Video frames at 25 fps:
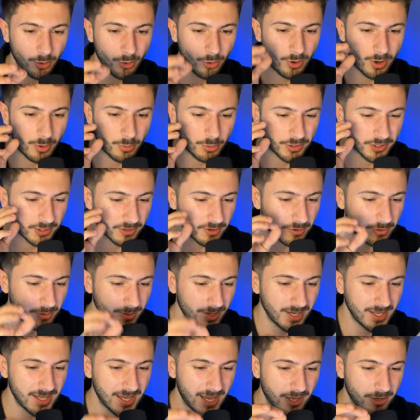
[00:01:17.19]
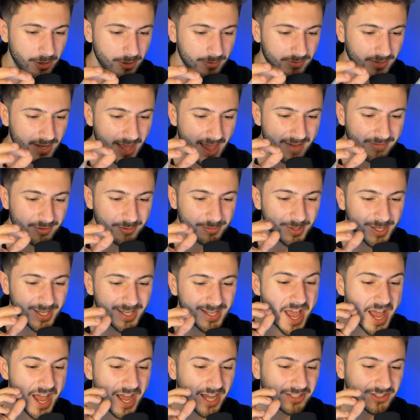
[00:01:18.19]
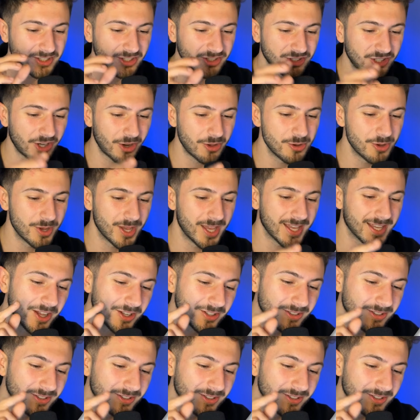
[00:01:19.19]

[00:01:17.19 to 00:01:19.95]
I want to quickly head over to Everbee and just show you here.